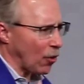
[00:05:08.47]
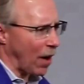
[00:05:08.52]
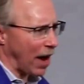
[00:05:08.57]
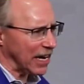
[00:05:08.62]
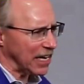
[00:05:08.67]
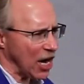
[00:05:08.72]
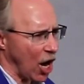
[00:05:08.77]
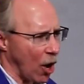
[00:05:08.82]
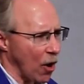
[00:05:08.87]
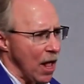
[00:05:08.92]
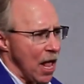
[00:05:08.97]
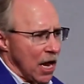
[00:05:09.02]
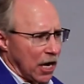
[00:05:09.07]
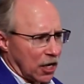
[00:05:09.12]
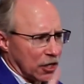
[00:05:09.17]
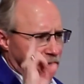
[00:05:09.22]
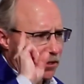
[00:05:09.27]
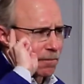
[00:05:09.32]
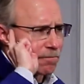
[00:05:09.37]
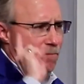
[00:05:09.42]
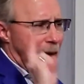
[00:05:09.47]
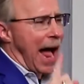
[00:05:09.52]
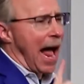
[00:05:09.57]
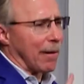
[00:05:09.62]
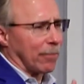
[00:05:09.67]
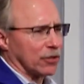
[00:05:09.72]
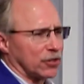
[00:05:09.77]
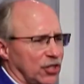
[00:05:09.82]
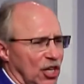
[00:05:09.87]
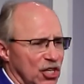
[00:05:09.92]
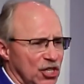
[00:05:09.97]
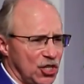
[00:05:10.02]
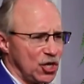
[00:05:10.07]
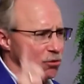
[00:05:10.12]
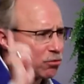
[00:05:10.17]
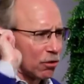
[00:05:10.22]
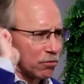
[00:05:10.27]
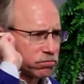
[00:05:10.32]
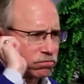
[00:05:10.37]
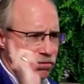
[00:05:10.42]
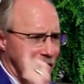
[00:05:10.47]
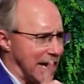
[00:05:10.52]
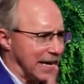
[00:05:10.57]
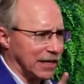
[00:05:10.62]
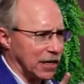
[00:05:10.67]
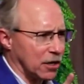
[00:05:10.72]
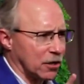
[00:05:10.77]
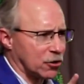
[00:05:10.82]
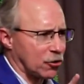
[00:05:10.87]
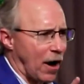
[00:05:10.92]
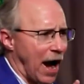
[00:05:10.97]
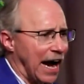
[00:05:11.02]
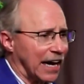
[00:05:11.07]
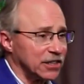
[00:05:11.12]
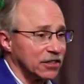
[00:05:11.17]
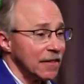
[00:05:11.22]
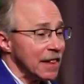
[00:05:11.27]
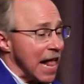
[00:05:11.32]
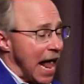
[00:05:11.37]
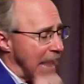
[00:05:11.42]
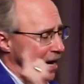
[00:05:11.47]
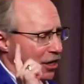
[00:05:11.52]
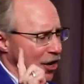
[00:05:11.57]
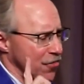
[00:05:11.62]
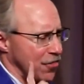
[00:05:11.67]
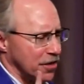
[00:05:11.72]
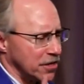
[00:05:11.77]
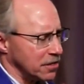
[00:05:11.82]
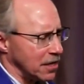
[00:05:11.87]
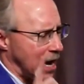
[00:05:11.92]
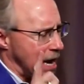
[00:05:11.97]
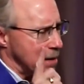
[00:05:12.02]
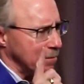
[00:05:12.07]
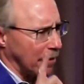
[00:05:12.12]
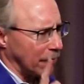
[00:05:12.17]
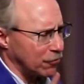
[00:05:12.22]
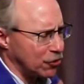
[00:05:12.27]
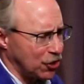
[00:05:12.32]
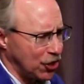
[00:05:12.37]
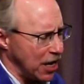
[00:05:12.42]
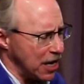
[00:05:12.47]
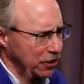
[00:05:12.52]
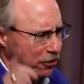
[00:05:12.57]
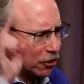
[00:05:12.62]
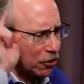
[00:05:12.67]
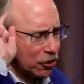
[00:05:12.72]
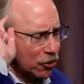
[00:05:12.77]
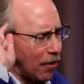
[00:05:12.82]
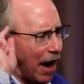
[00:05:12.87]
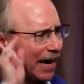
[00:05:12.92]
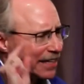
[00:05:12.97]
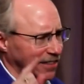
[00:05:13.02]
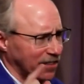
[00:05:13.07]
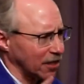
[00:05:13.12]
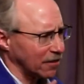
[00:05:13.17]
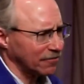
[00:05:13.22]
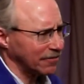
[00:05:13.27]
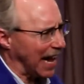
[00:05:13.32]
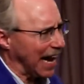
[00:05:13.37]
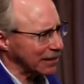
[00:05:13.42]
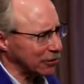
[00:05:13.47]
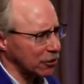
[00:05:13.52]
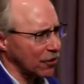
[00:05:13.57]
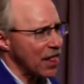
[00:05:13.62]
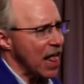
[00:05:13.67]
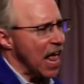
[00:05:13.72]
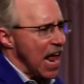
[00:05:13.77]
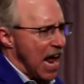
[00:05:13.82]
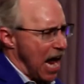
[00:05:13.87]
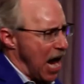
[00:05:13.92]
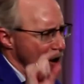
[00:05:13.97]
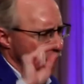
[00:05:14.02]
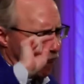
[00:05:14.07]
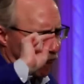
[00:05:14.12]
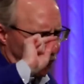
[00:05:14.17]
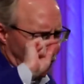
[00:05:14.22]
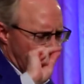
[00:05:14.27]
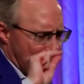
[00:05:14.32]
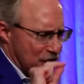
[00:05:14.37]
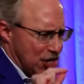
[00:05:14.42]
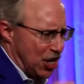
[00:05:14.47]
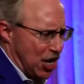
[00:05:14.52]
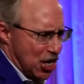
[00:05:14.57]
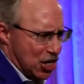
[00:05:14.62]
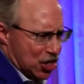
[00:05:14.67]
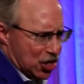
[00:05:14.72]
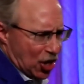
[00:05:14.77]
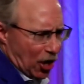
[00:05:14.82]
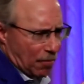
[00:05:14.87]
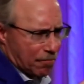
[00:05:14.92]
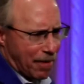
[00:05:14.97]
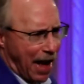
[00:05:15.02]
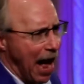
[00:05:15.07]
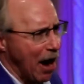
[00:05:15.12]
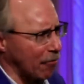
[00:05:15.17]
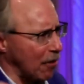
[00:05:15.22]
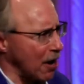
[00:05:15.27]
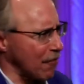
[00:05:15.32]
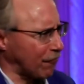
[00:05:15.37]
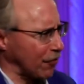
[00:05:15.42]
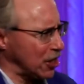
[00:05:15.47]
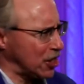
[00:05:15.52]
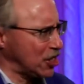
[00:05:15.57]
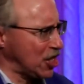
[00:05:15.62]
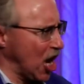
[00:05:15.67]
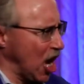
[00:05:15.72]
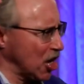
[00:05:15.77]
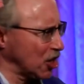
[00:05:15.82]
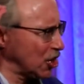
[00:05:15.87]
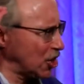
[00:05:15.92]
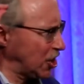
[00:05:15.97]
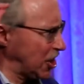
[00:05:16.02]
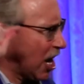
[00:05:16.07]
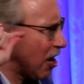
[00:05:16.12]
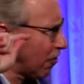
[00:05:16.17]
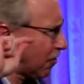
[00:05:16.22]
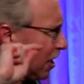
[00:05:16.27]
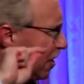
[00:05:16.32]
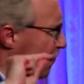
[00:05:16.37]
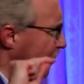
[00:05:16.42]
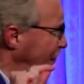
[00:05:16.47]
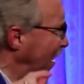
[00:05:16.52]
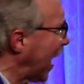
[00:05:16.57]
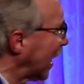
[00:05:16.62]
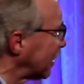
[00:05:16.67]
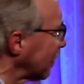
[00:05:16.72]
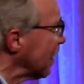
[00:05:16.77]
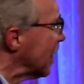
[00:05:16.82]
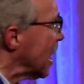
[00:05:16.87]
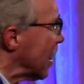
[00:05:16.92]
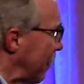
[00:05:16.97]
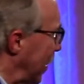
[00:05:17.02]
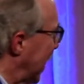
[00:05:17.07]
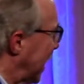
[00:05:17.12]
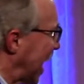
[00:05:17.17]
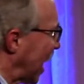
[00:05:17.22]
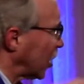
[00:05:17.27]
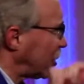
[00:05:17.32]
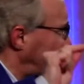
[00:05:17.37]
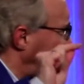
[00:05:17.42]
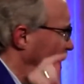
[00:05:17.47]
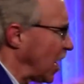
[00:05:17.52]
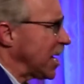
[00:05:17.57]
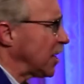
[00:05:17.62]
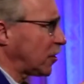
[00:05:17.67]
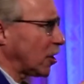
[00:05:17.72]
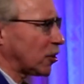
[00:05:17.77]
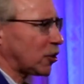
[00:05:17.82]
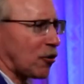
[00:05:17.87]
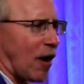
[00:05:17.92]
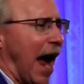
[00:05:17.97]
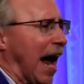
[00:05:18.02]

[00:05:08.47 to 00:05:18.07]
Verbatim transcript: do I know? Because the Bible says you will reign in Christ. And in the name of Jesus Christ of Nazareth, every knee shall bow, every tongue shall confess, because Jesus